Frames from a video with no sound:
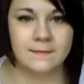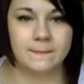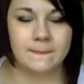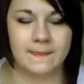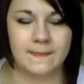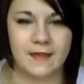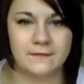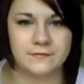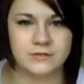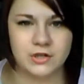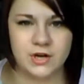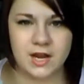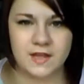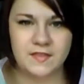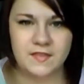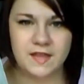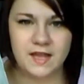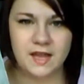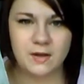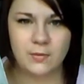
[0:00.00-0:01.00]
after
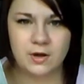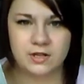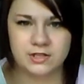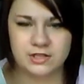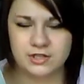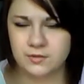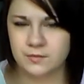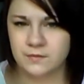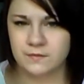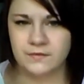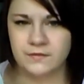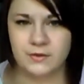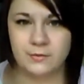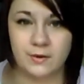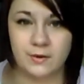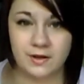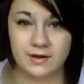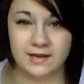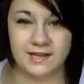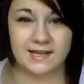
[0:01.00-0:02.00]
I think I watched a review
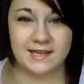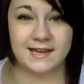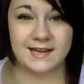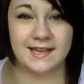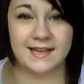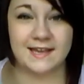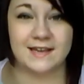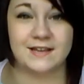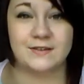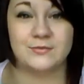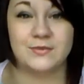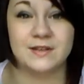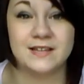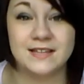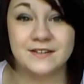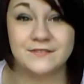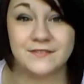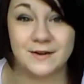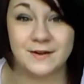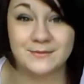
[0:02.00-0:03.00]
on it and
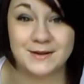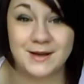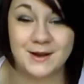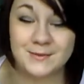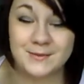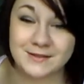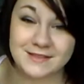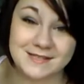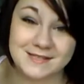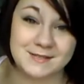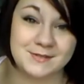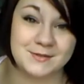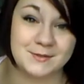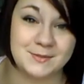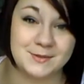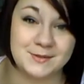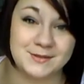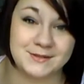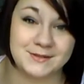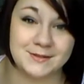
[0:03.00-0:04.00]
really found out what the
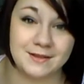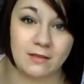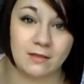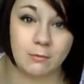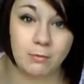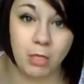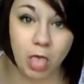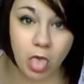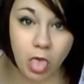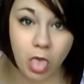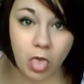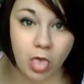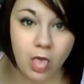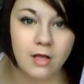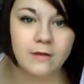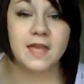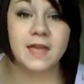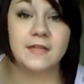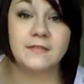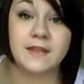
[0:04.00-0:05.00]
story,
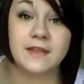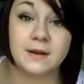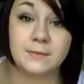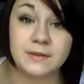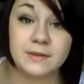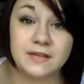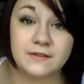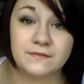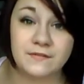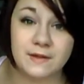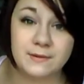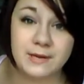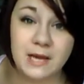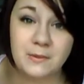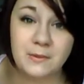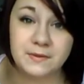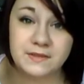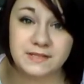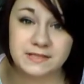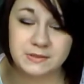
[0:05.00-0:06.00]
and then I really found
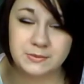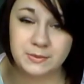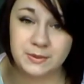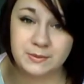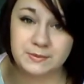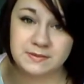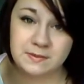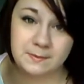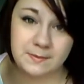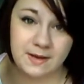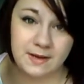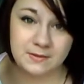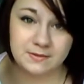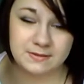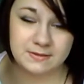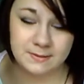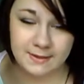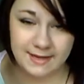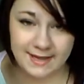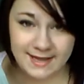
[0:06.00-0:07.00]
out what the story was
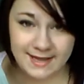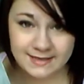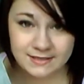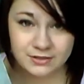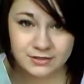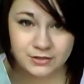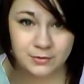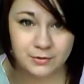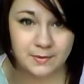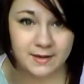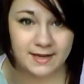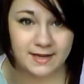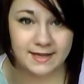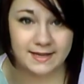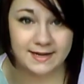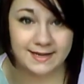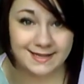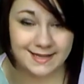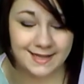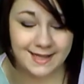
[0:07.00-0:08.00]
about, so I had to go buy
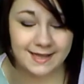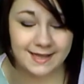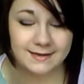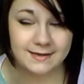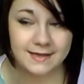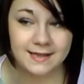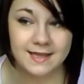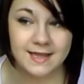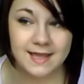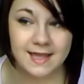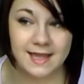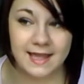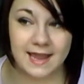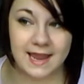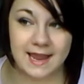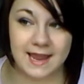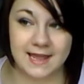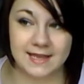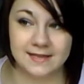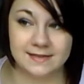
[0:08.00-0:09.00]
it again,
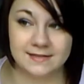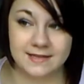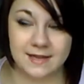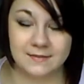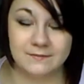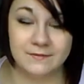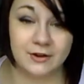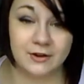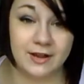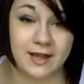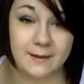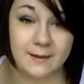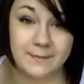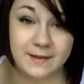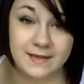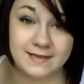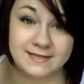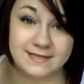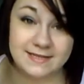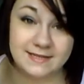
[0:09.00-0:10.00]
and I'm very
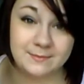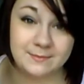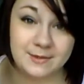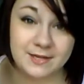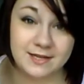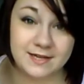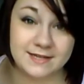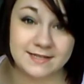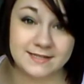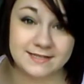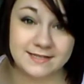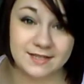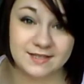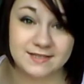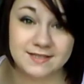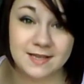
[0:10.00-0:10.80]
happy I did because it's